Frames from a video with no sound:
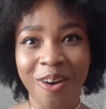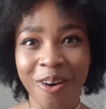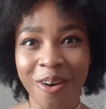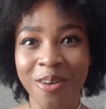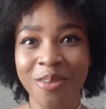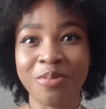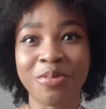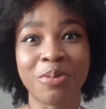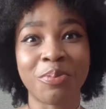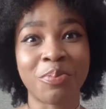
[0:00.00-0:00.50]

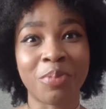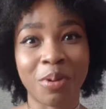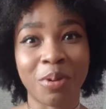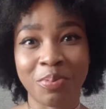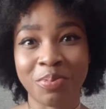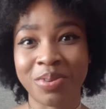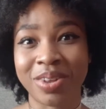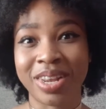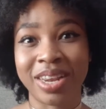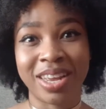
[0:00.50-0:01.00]
of the
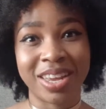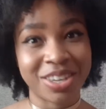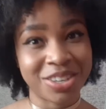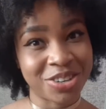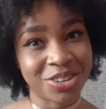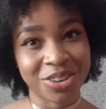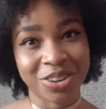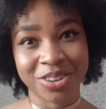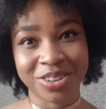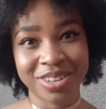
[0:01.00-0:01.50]

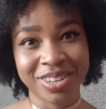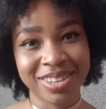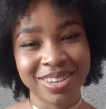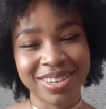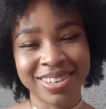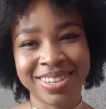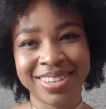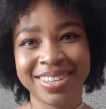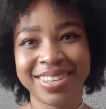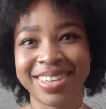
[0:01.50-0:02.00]
population,
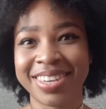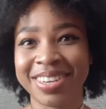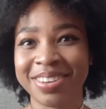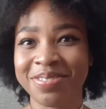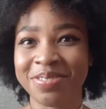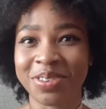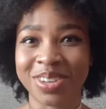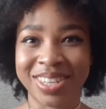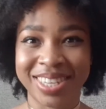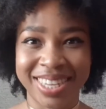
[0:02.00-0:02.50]

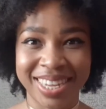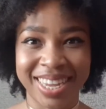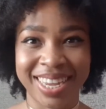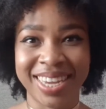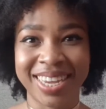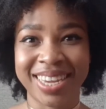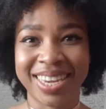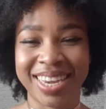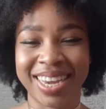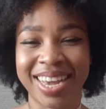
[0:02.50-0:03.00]
give or
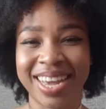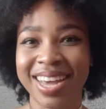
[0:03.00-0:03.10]
take,